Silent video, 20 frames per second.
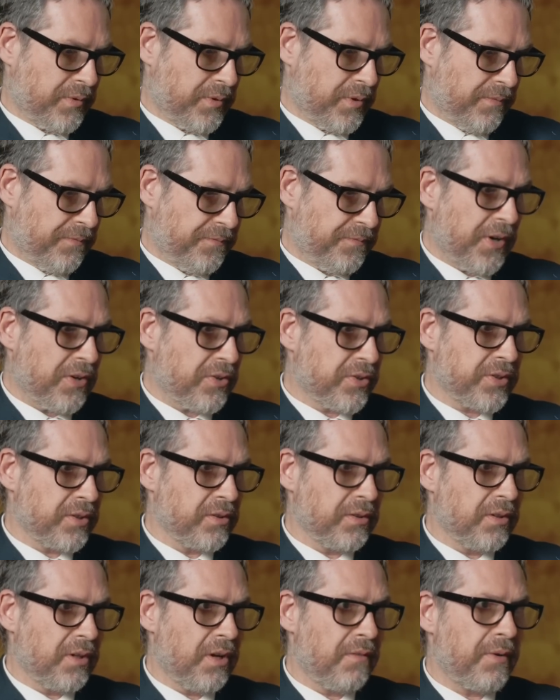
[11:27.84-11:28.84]
the
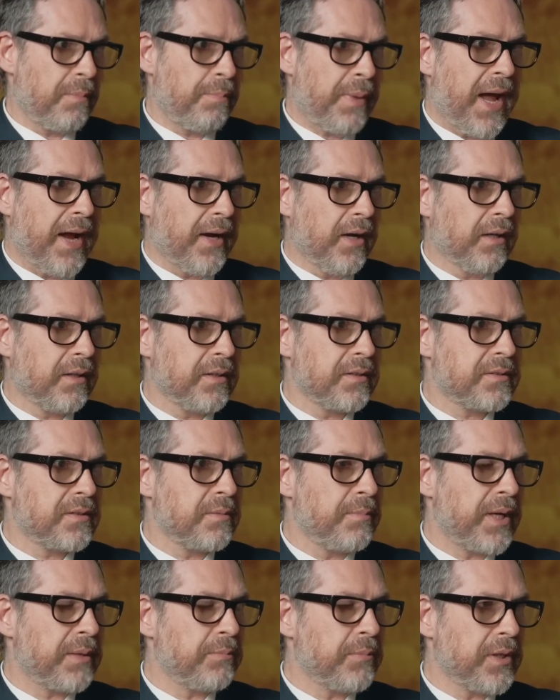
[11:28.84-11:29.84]
function of a bank is to
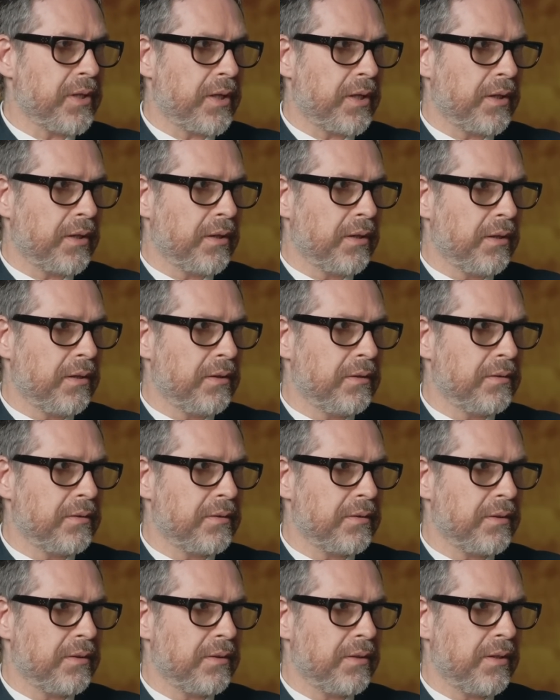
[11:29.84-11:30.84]
make money, and
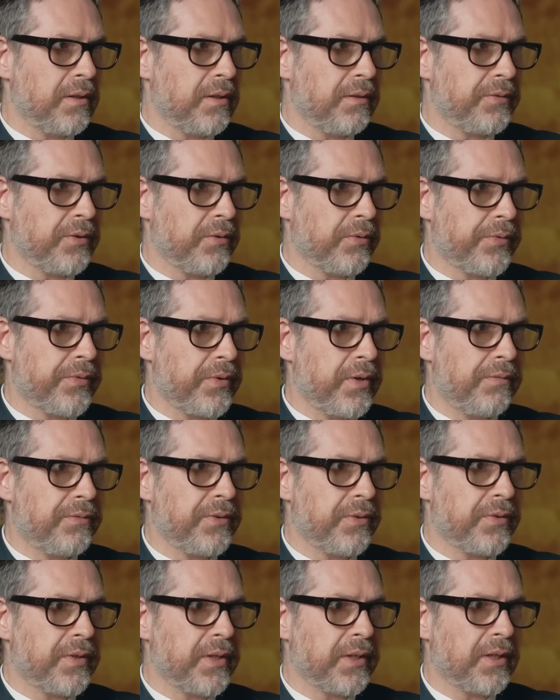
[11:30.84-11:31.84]
and, and if you're if
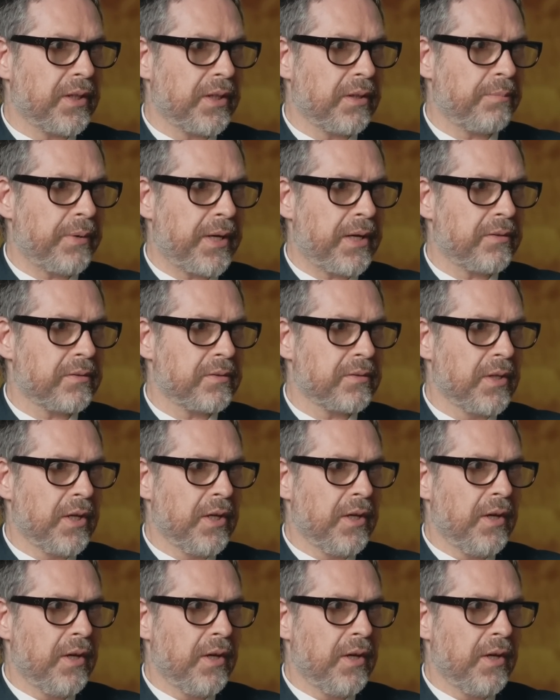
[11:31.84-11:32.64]
you're thinking about